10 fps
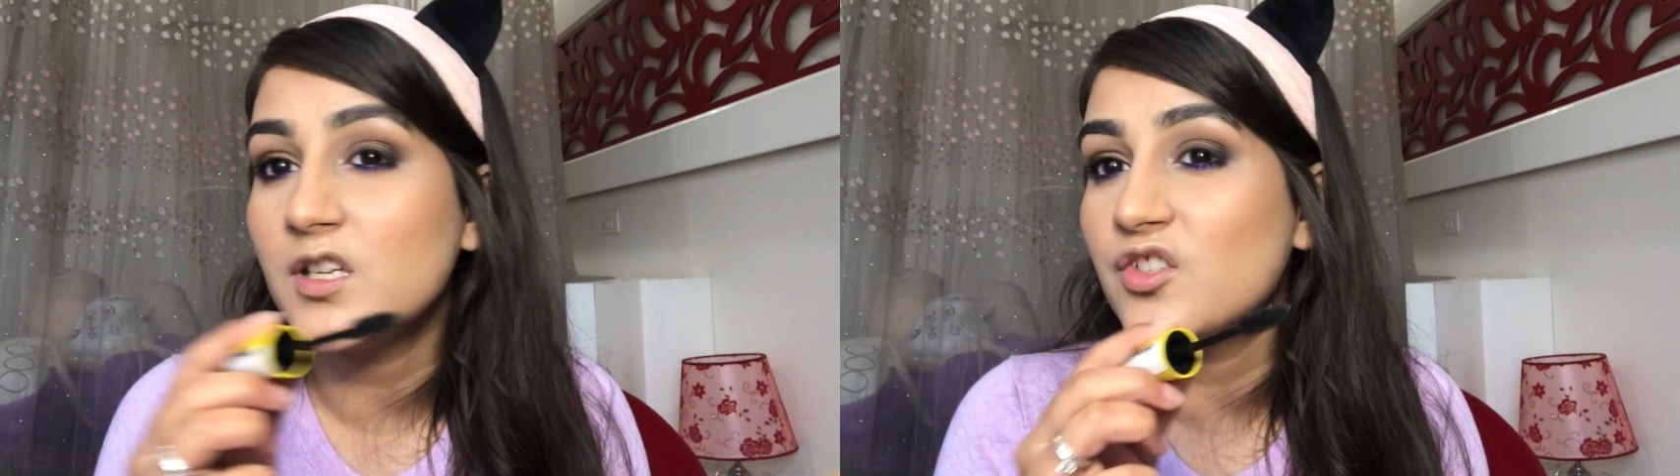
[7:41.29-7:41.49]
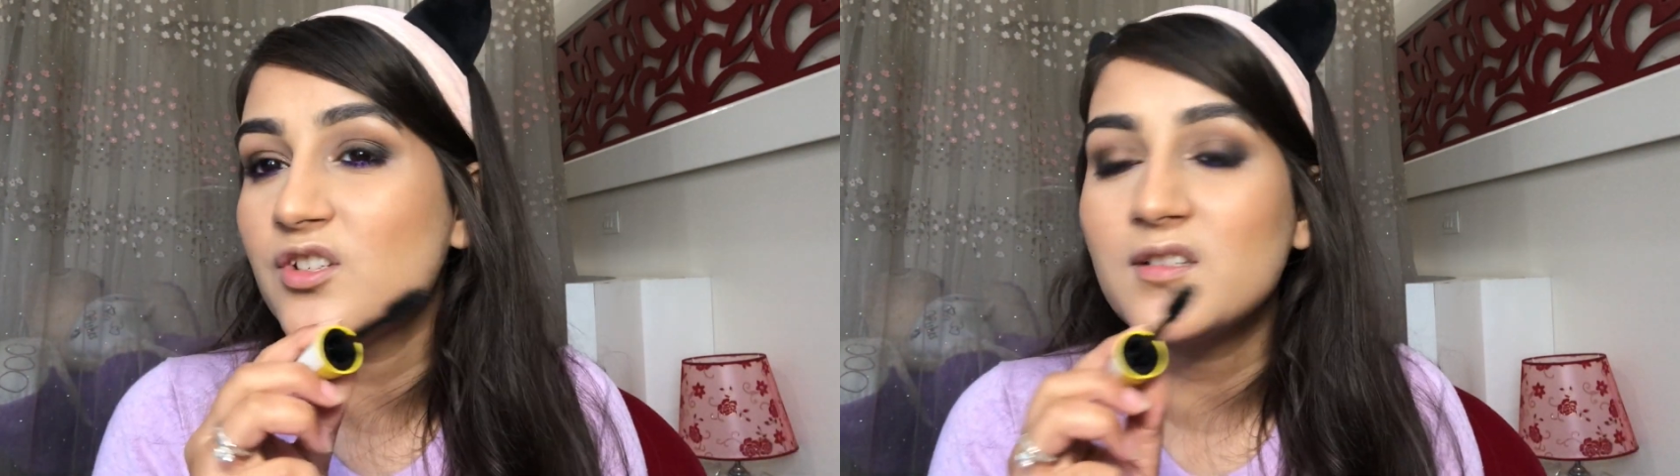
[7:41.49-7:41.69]

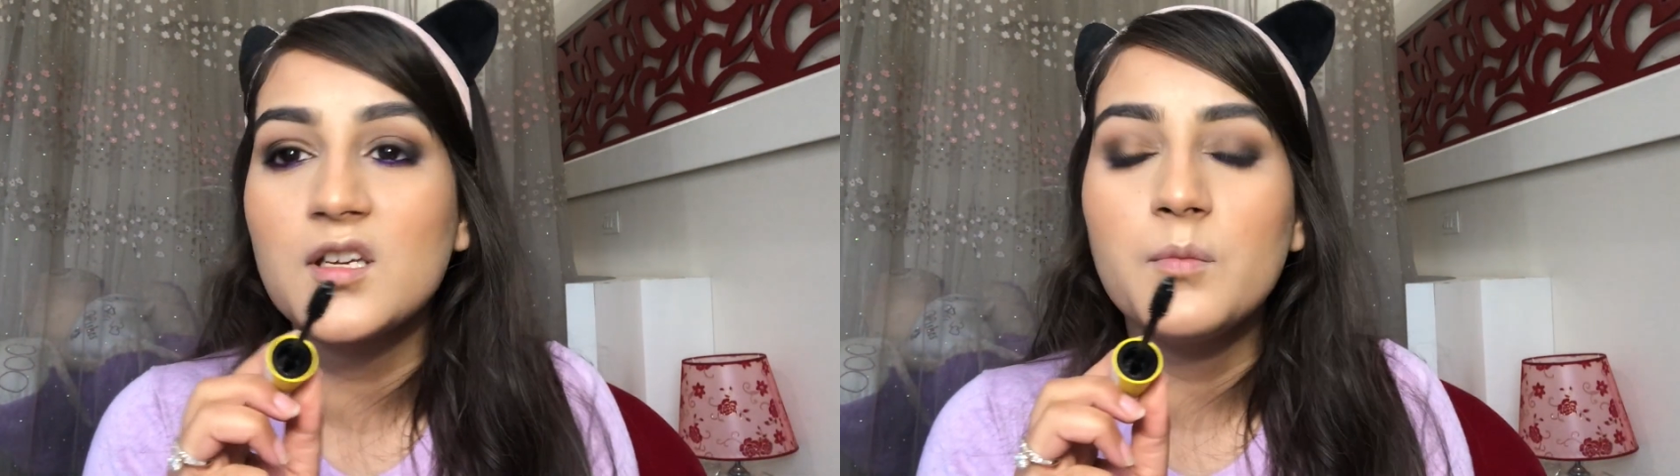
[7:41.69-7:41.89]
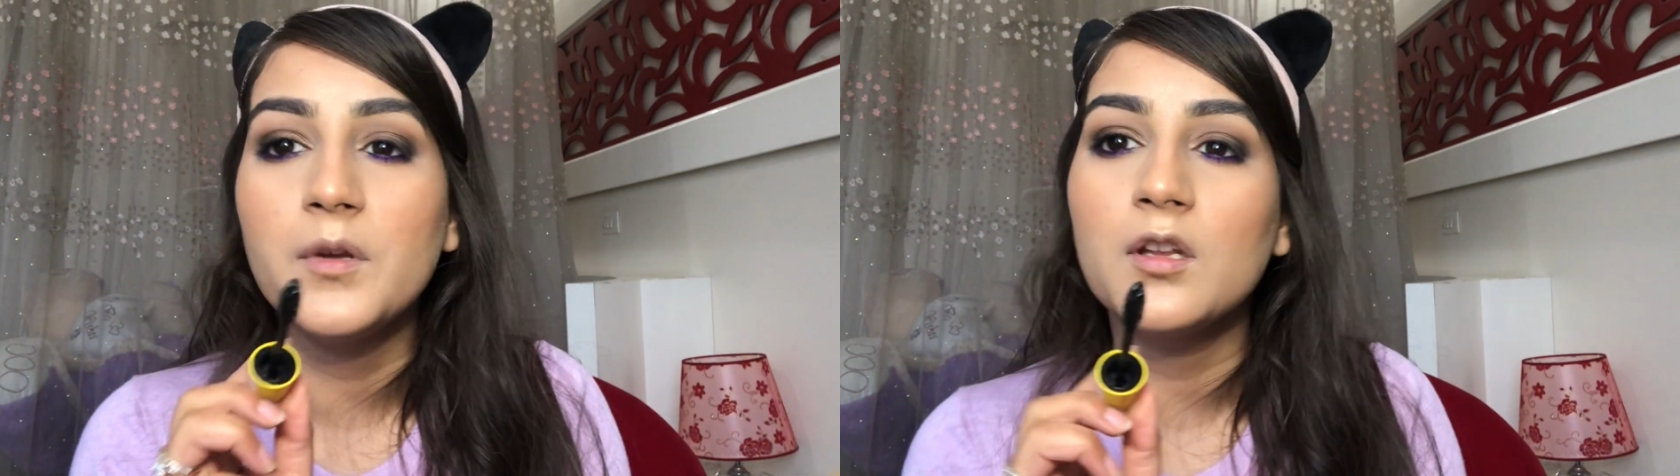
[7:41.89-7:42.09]
It's just
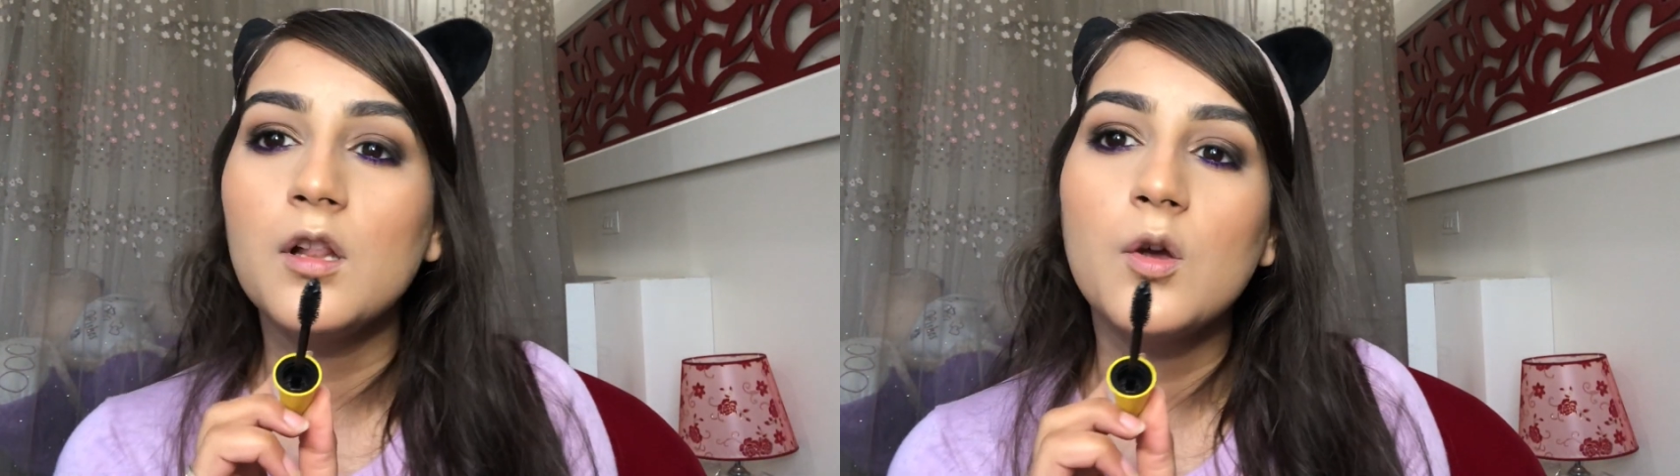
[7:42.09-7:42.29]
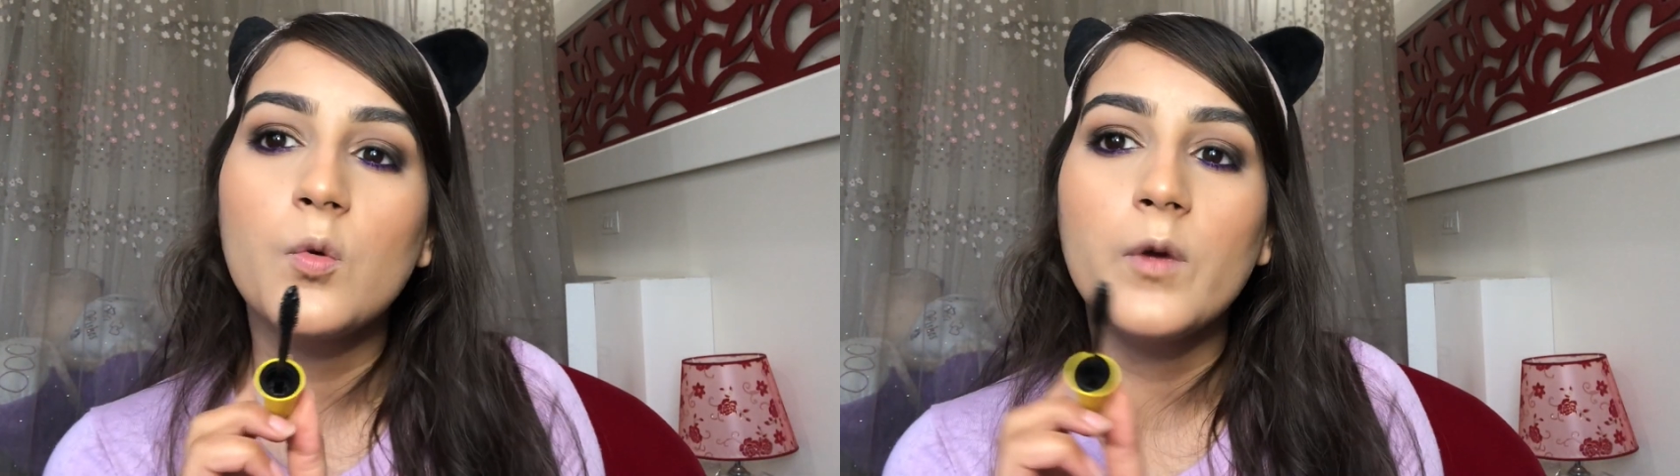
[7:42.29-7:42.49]
keeping the
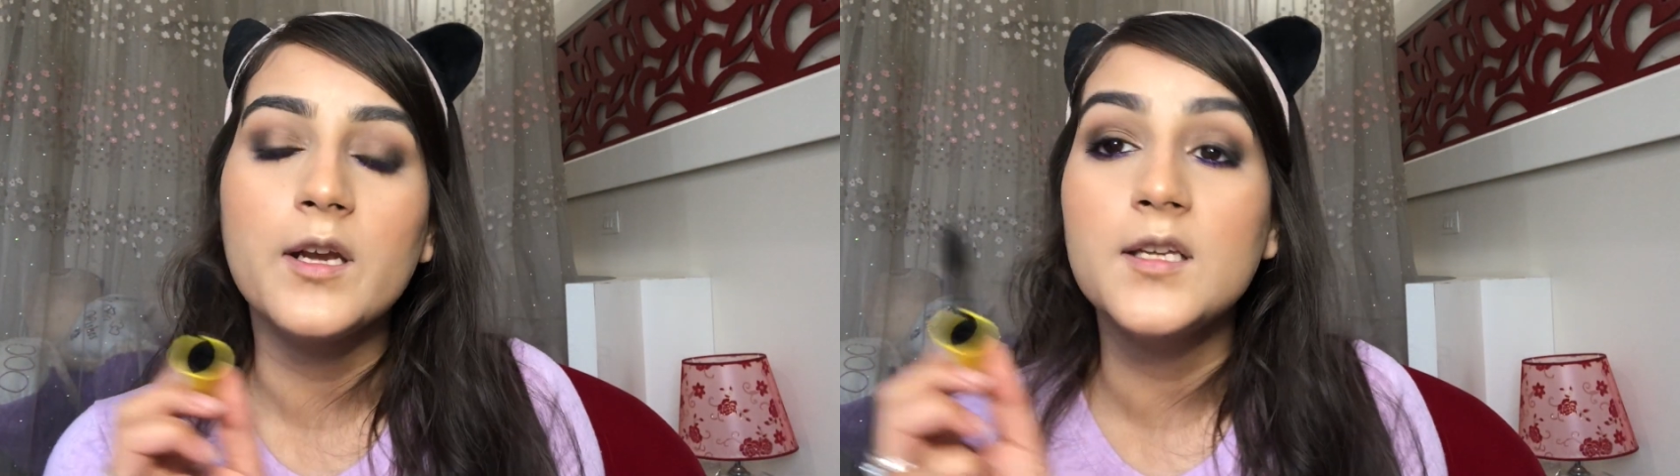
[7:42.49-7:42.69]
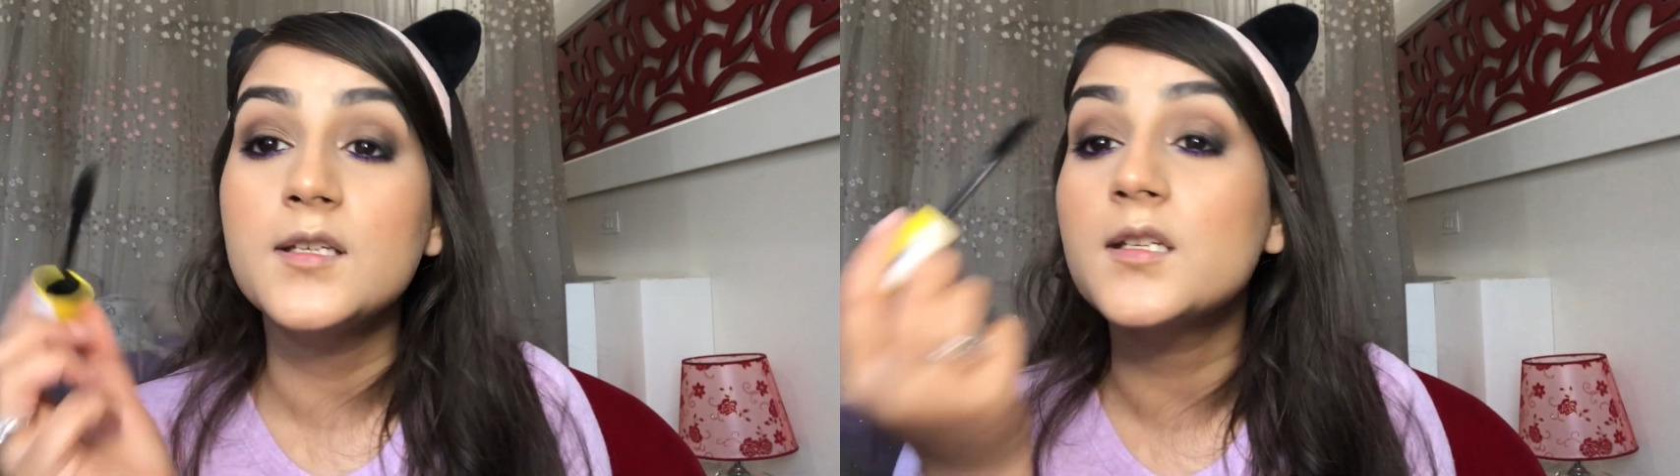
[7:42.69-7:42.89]
look
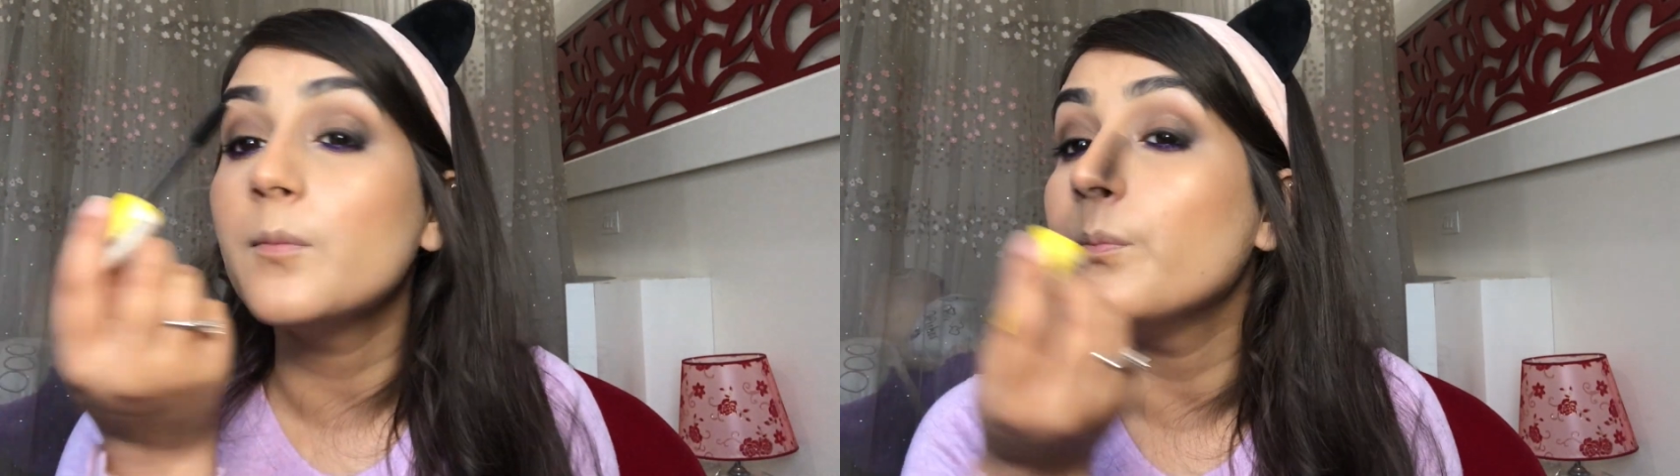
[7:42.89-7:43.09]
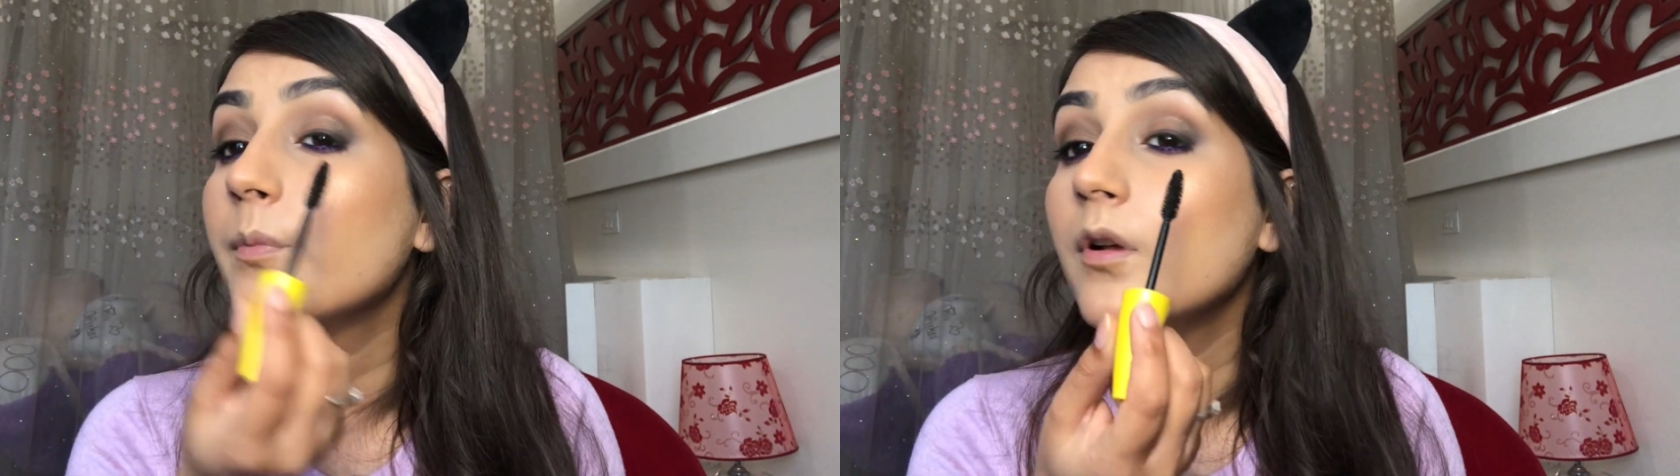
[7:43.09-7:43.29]
very
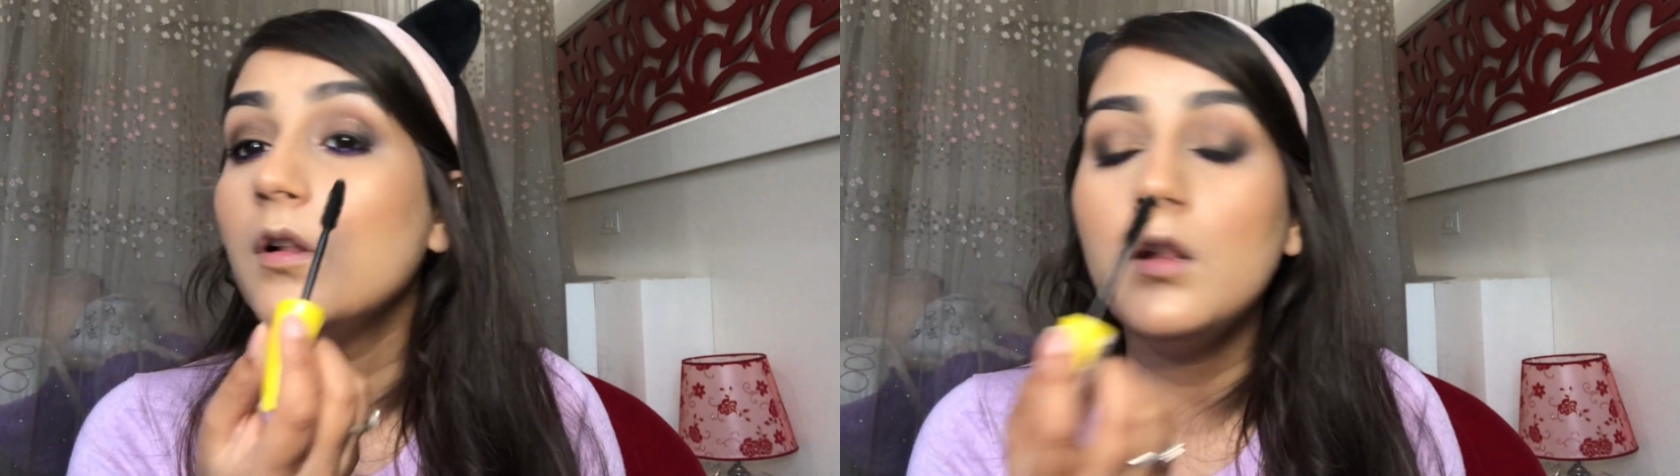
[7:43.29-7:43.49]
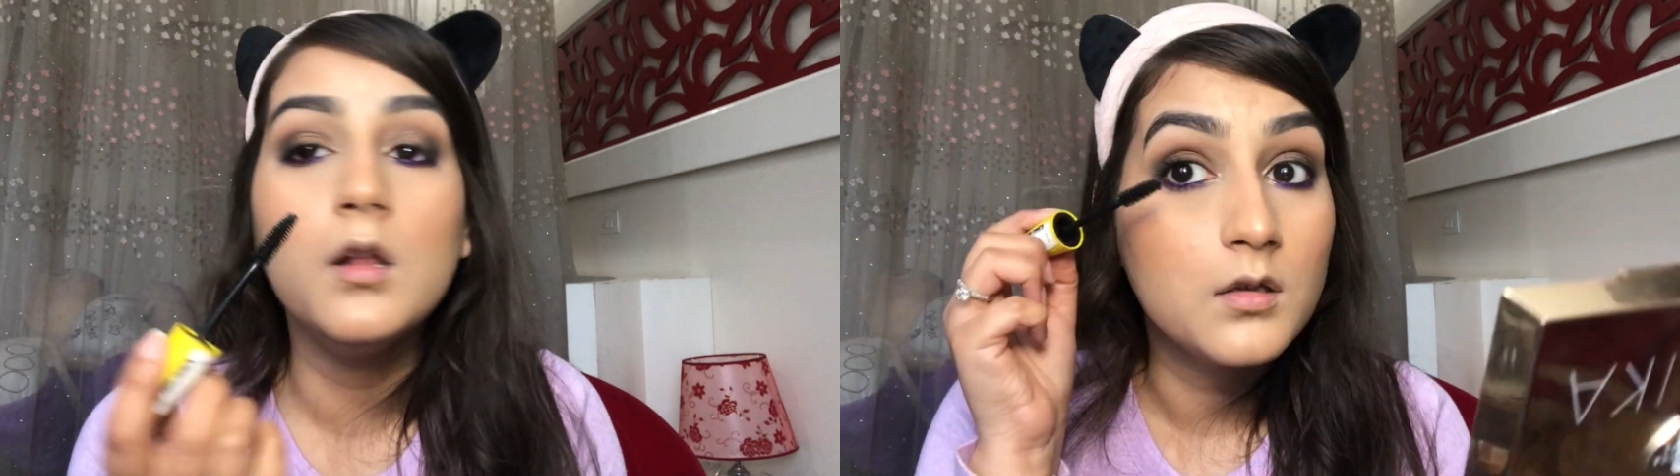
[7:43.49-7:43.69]
simple